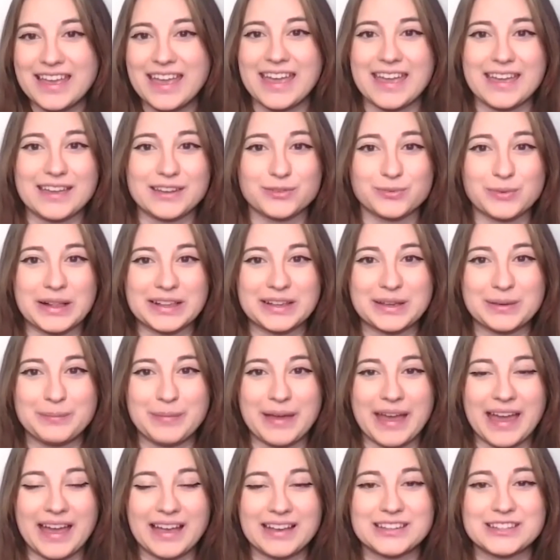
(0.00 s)
and welcome
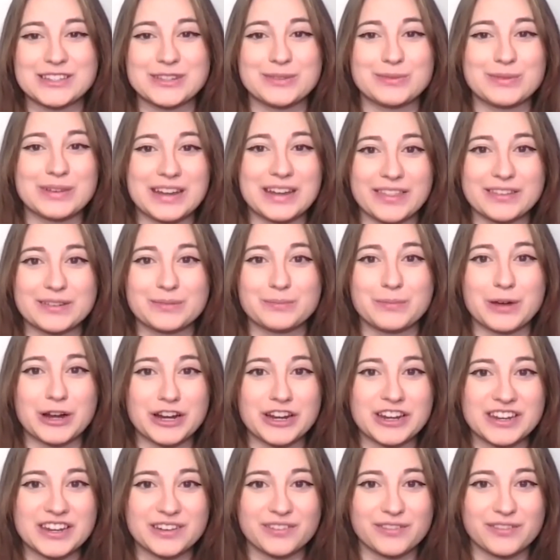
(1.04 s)
back to another
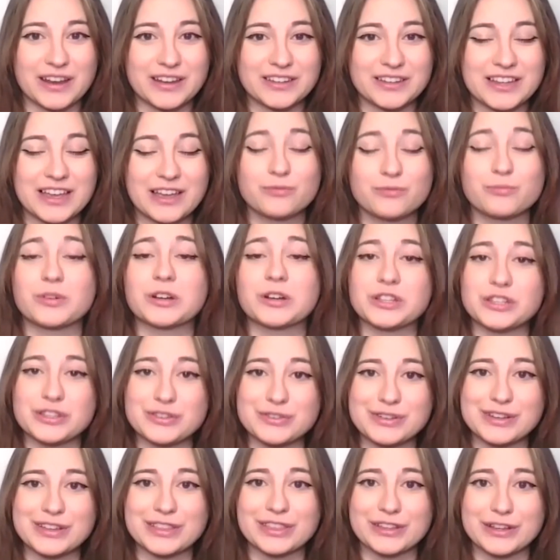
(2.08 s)
marketing rundown where you
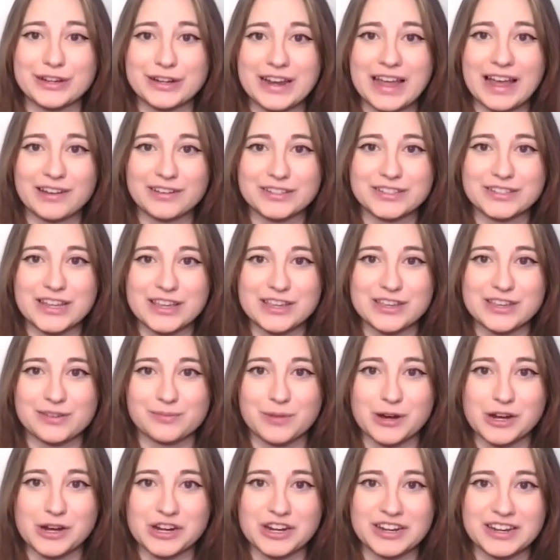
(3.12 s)
can learn how to take your
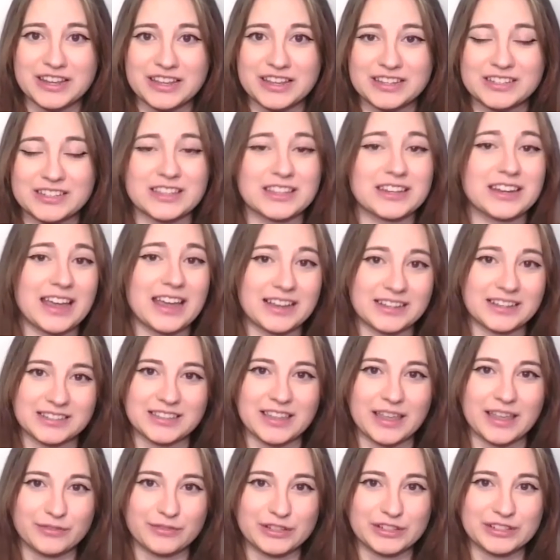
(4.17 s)
marketing to the next
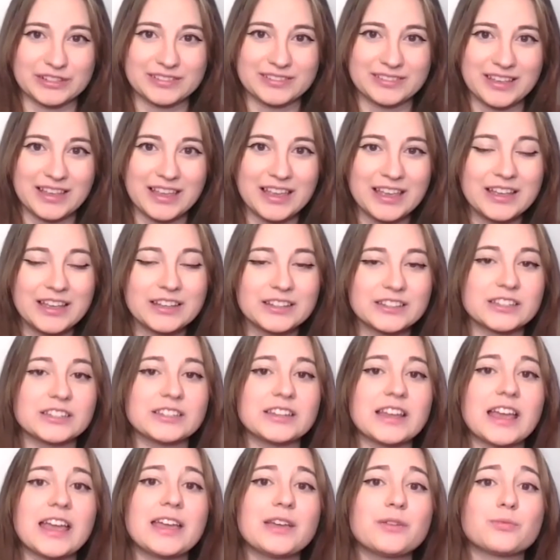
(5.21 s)
level.
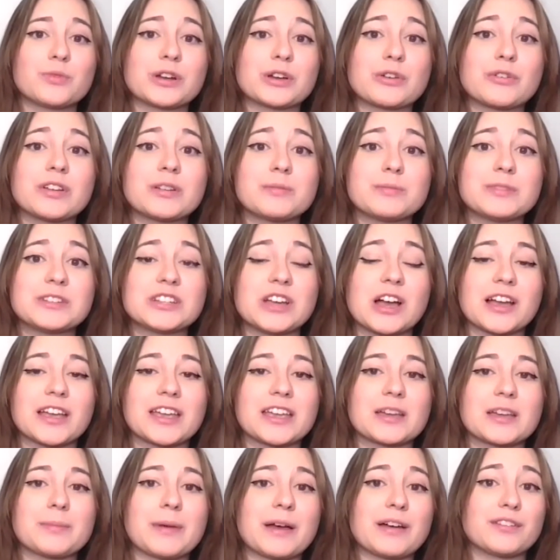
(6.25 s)
Today we're going to be talking
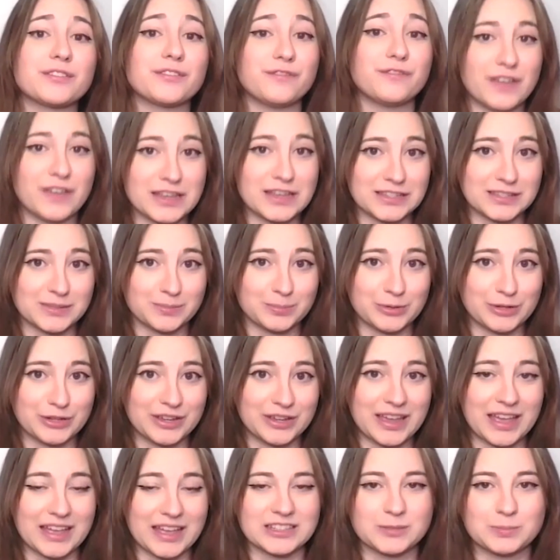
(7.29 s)
about Facebook
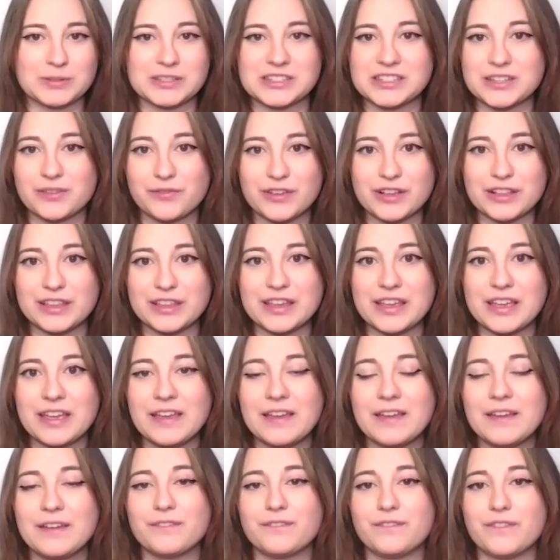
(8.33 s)
and specifically
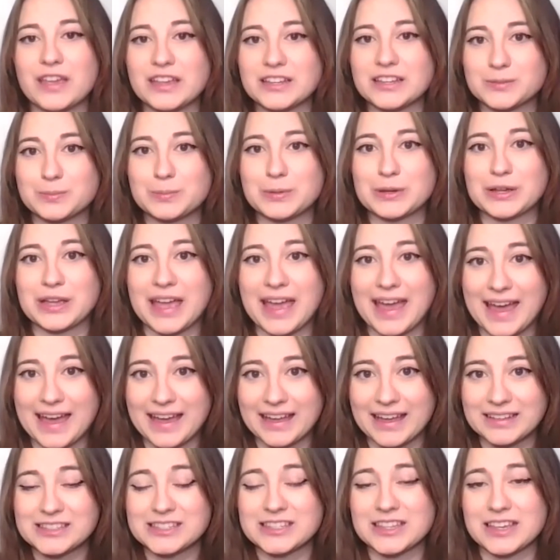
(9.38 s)
Facebook
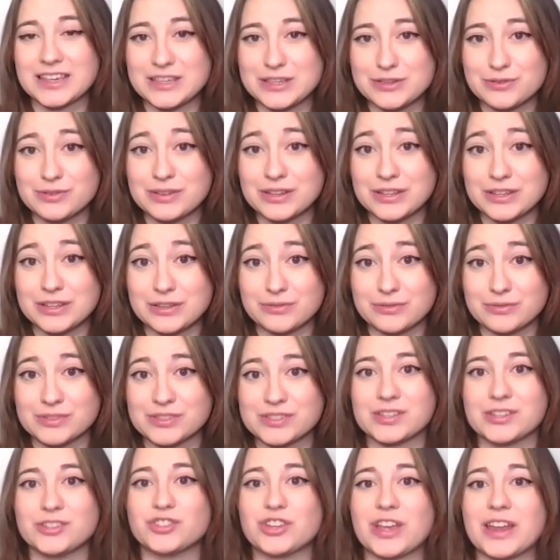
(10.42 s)
ads that you can use
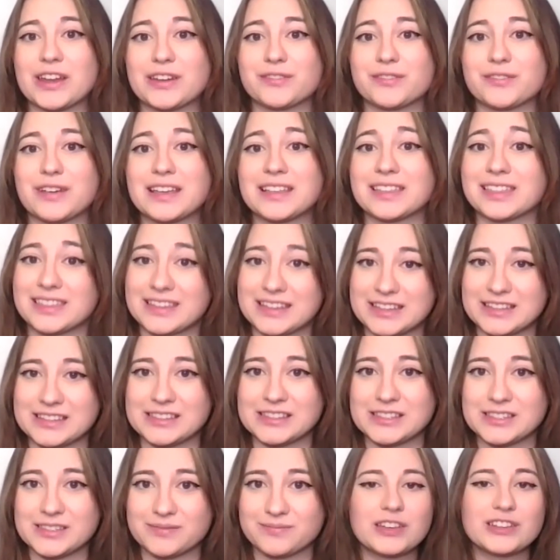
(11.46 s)
to generate
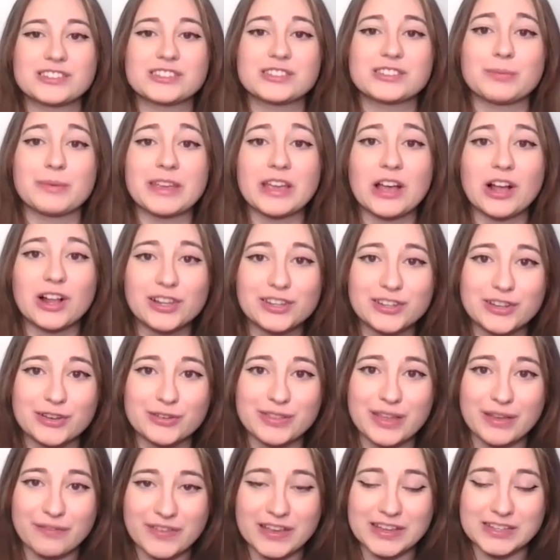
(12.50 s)
leads. So we all know
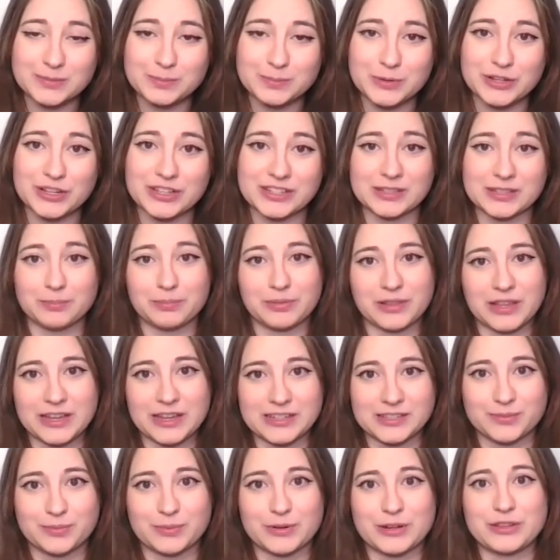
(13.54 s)
that Facebook is a
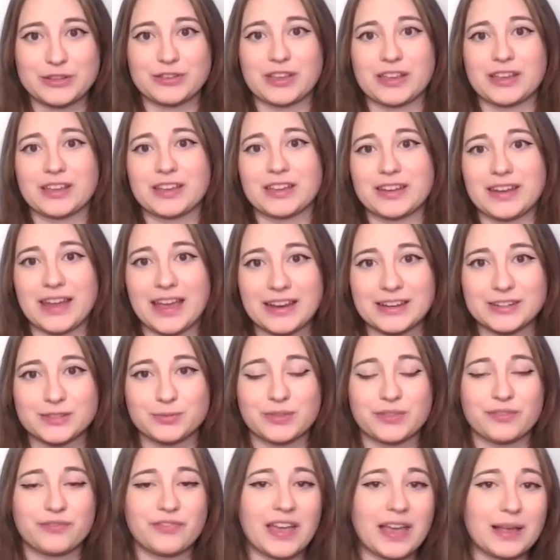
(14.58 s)
place where you can connect with
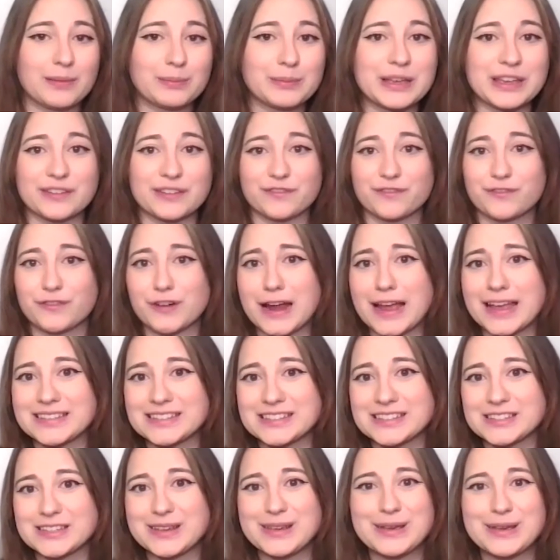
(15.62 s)
family and
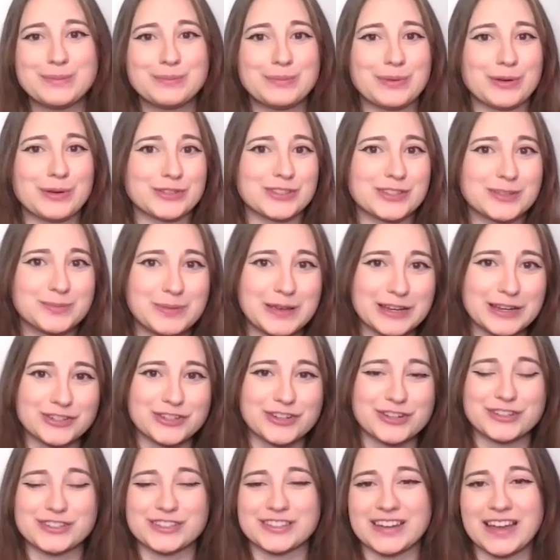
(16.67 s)
friends, post
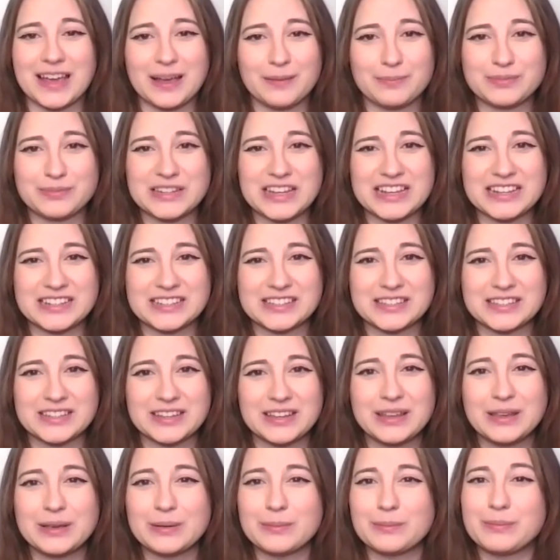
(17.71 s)
pictures and updates,
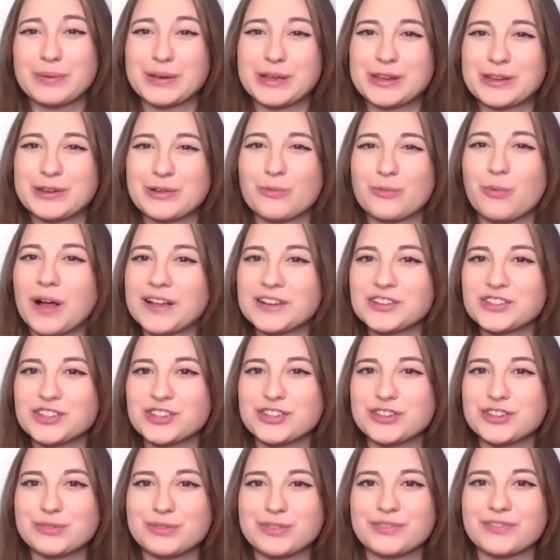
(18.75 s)
but why should
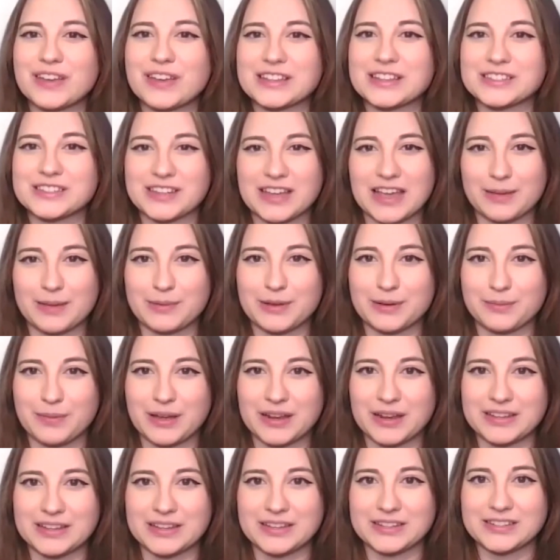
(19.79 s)
you invest time and
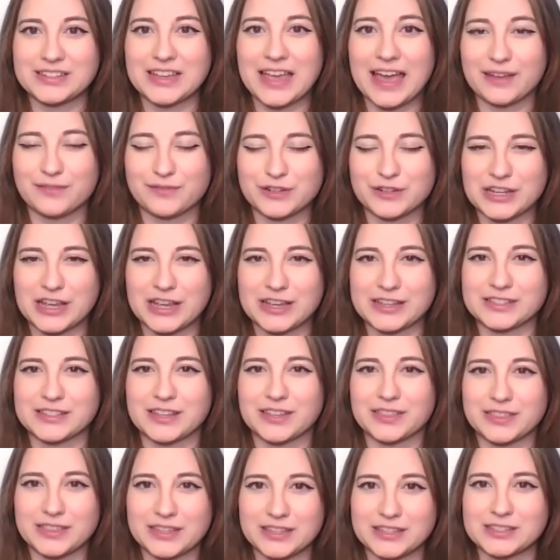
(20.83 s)
money to advertise
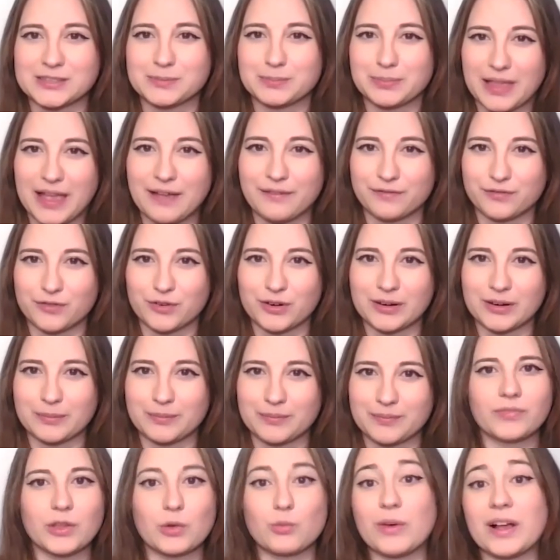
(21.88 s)
on this platform?
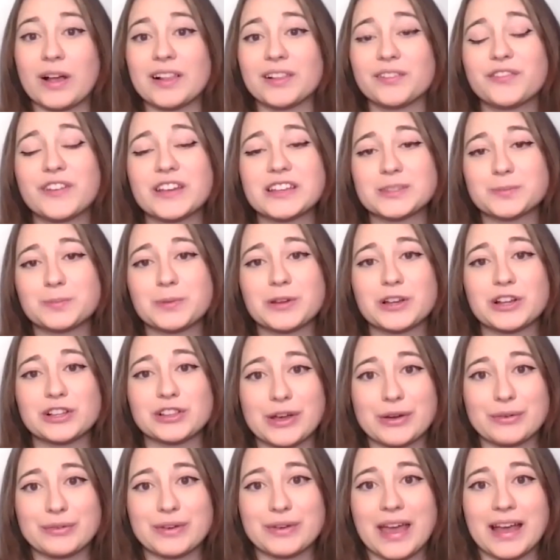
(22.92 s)
Well, Facebook
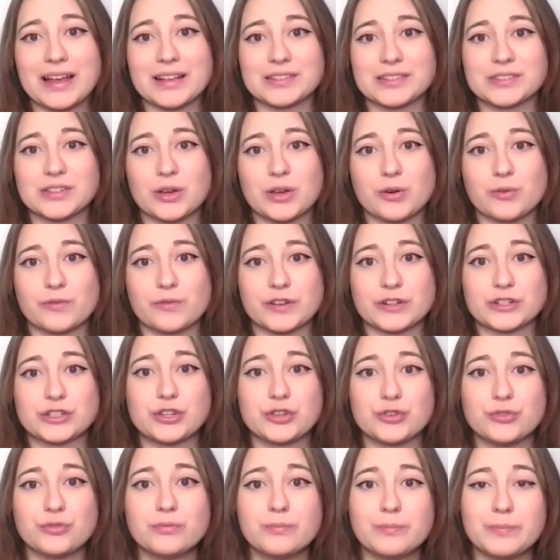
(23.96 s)
alone has over
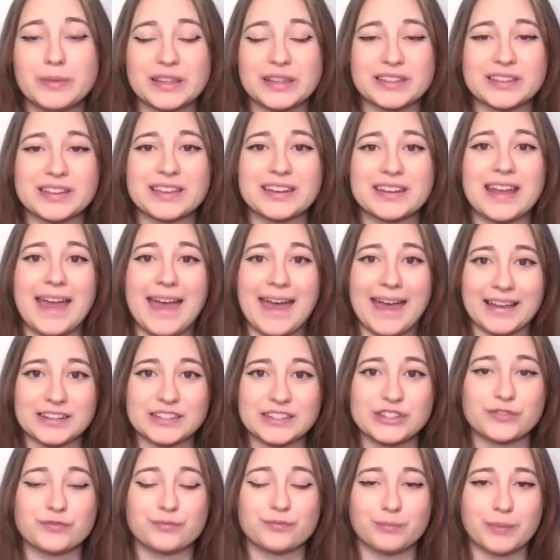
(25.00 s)
2 billion
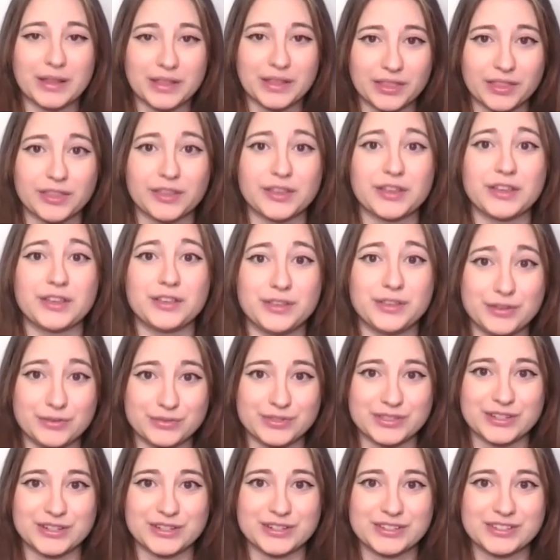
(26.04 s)
active monthly
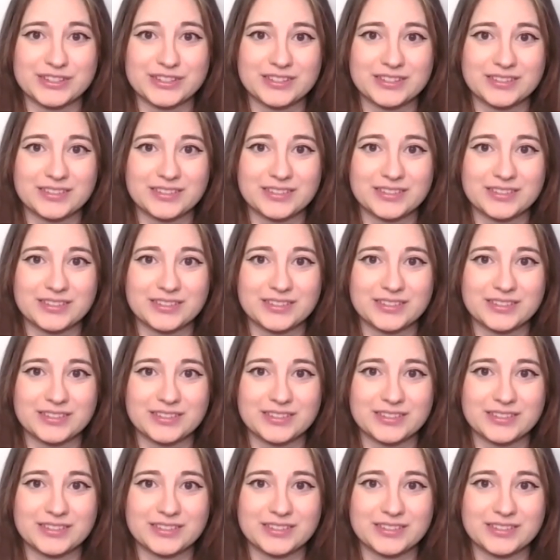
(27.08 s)
users.